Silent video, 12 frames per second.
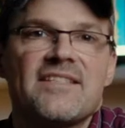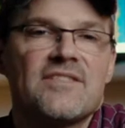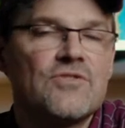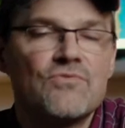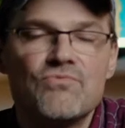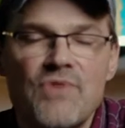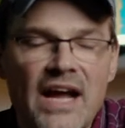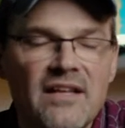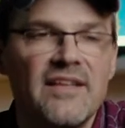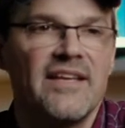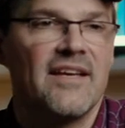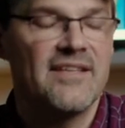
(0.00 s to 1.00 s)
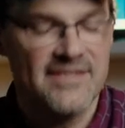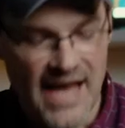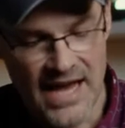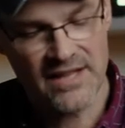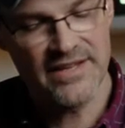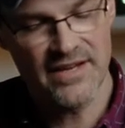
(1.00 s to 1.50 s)
is directly,
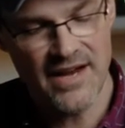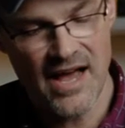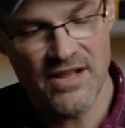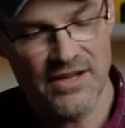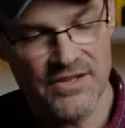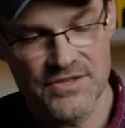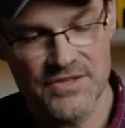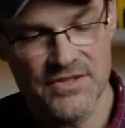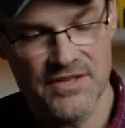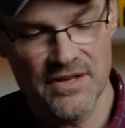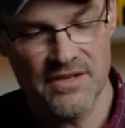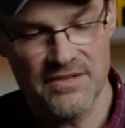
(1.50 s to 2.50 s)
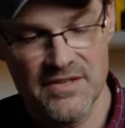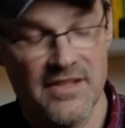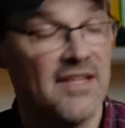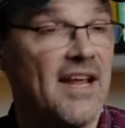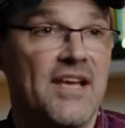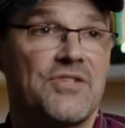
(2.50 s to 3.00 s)
exactly analogous to the, to
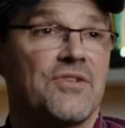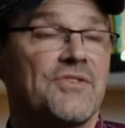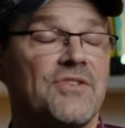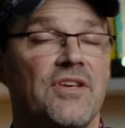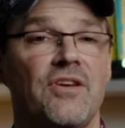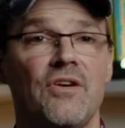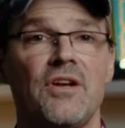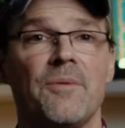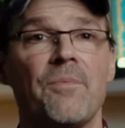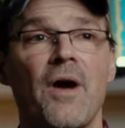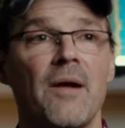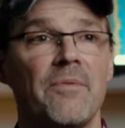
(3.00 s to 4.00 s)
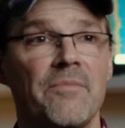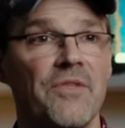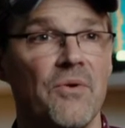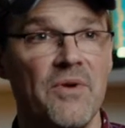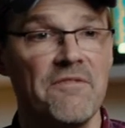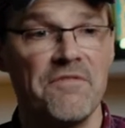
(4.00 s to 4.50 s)
the national security problem
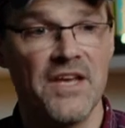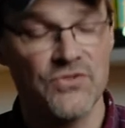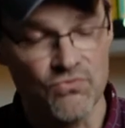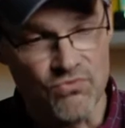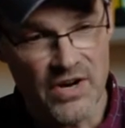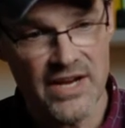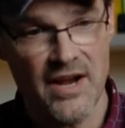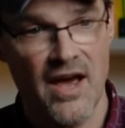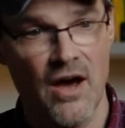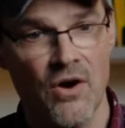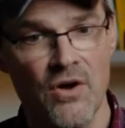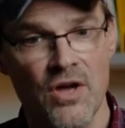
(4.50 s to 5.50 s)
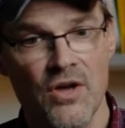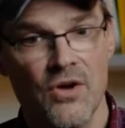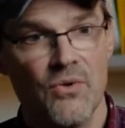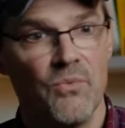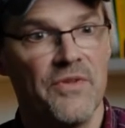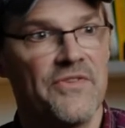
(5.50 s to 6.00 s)
that we face right now
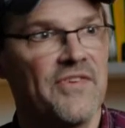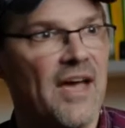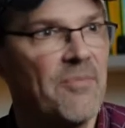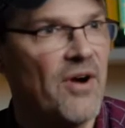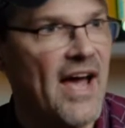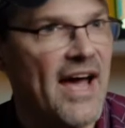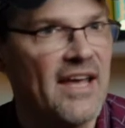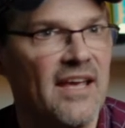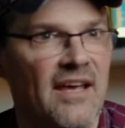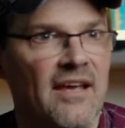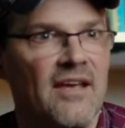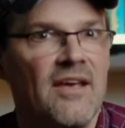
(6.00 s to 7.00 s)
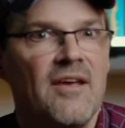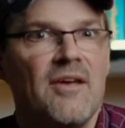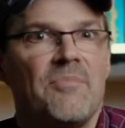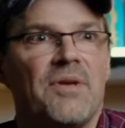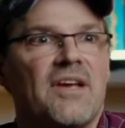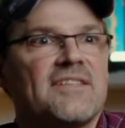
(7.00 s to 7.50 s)
with cyber hacking.
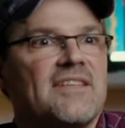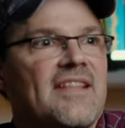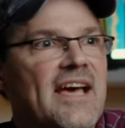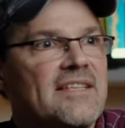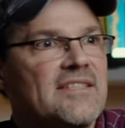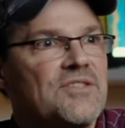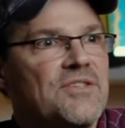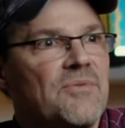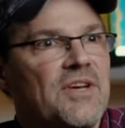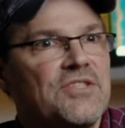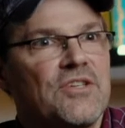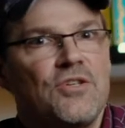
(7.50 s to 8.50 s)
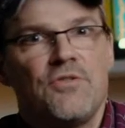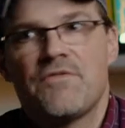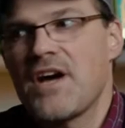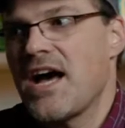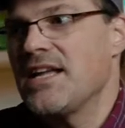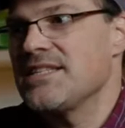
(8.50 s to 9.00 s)
Because in that situation,
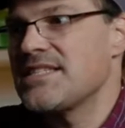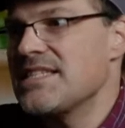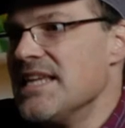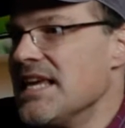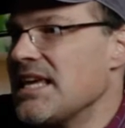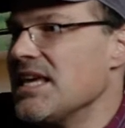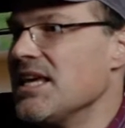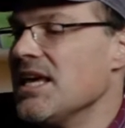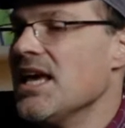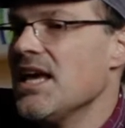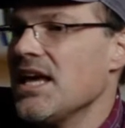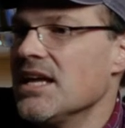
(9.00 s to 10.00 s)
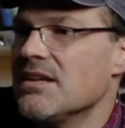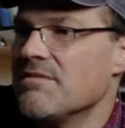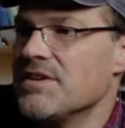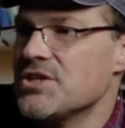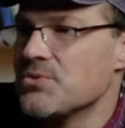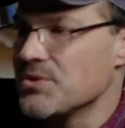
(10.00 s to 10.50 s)
you've got sneaky
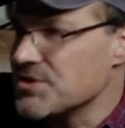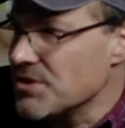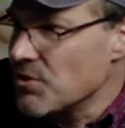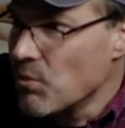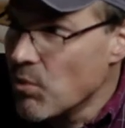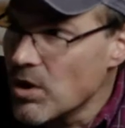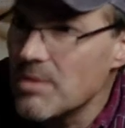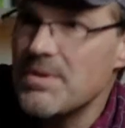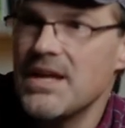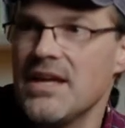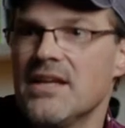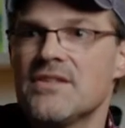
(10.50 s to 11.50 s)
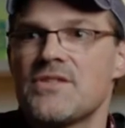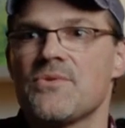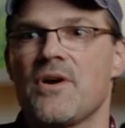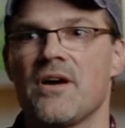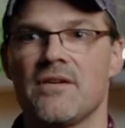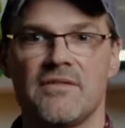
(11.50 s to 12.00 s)
individuals that are worming
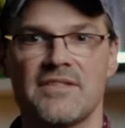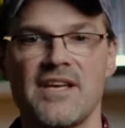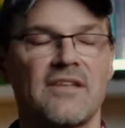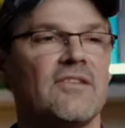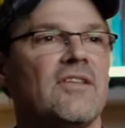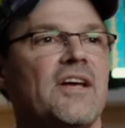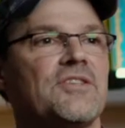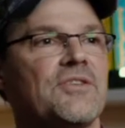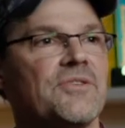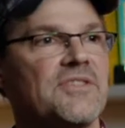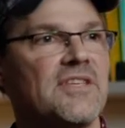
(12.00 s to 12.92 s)
into our technological